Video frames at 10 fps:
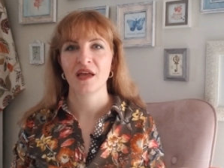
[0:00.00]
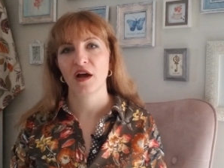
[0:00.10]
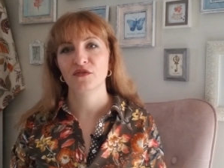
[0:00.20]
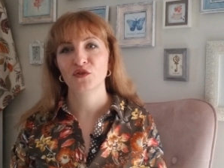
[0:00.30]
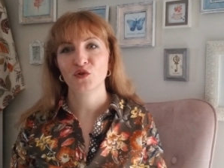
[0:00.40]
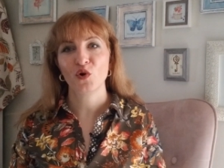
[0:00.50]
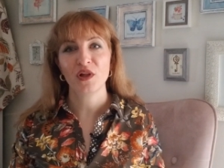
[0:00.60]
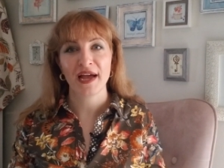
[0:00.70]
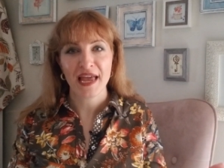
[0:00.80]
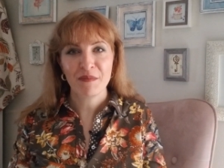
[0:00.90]
After all,
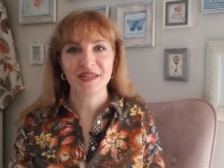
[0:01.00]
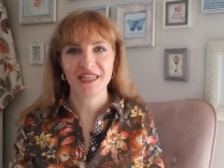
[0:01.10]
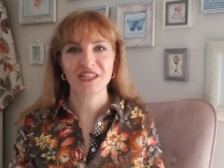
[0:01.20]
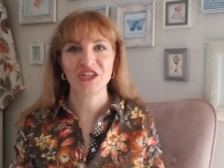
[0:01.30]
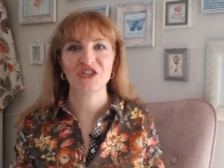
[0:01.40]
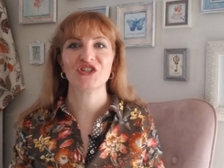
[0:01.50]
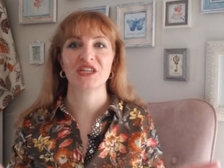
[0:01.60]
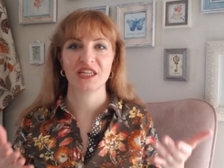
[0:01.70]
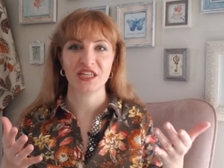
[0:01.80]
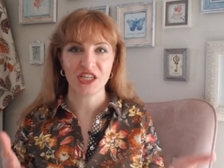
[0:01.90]
I am in
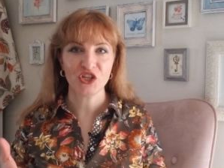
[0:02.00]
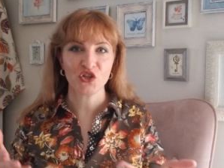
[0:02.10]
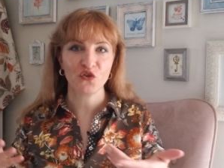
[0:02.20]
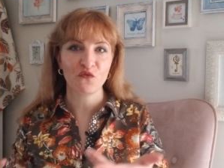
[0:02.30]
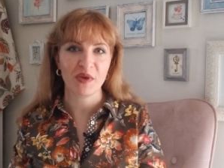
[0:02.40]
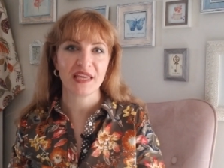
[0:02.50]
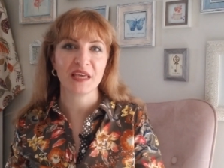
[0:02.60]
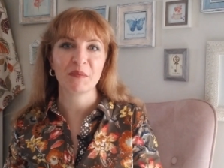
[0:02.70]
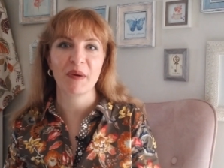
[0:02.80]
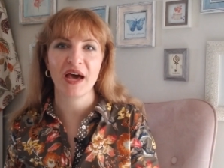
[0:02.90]
a niche of
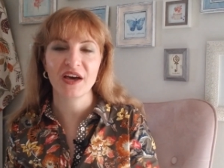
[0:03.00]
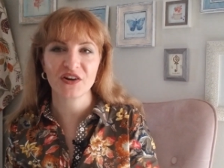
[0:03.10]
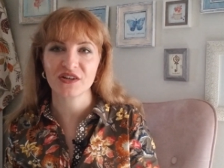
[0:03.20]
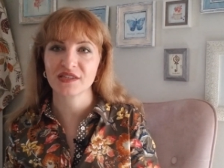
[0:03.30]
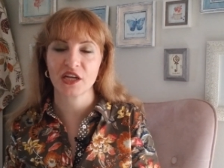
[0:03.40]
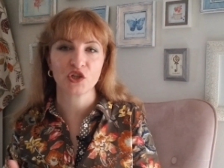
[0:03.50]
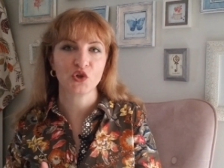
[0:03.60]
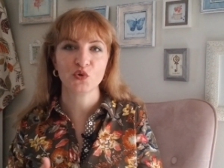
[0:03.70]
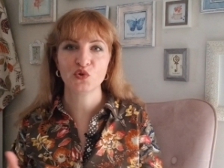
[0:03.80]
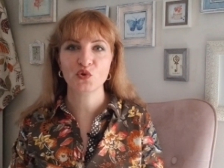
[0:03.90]
making patterns. I
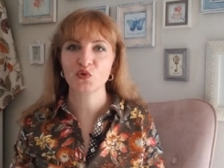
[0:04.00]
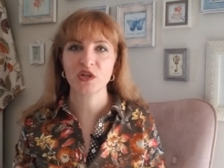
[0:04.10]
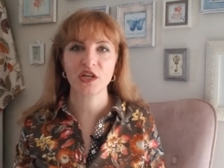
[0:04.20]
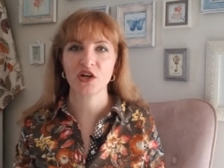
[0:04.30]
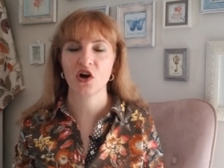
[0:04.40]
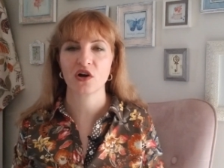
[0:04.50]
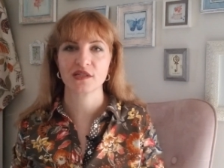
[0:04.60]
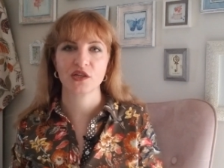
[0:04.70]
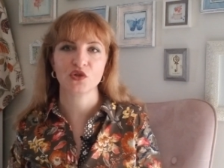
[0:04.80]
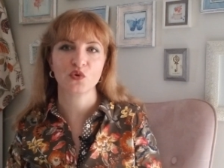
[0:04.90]
don't do greeting
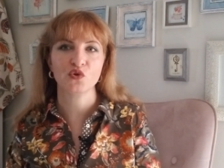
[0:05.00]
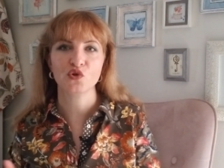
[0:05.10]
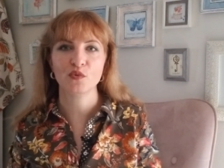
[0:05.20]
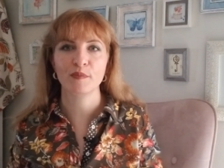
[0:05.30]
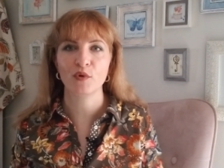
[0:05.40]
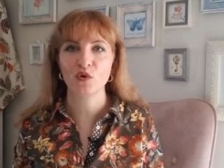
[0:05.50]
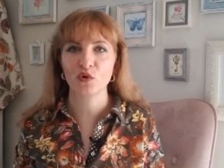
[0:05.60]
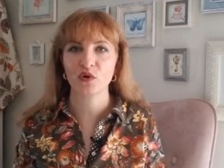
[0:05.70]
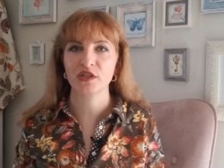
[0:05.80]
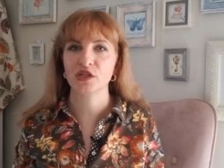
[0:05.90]
cards, I don't do book
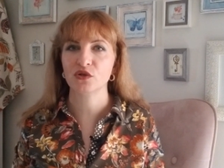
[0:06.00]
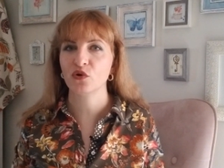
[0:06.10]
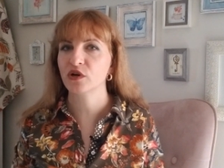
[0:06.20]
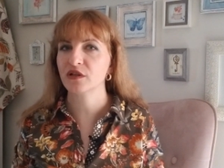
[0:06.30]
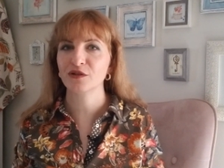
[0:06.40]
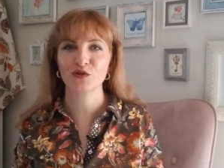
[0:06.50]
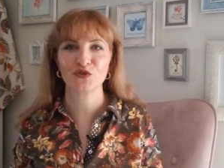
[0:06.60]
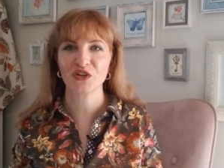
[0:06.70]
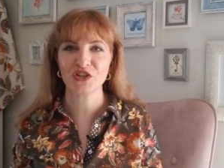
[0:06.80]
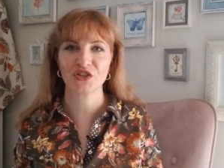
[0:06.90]
or editorial
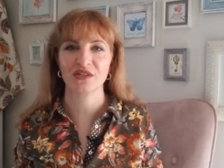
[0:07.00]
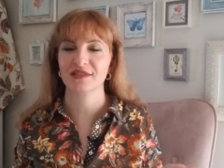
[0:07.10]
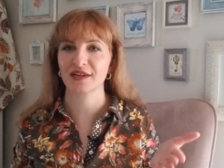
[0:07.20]
illustrations.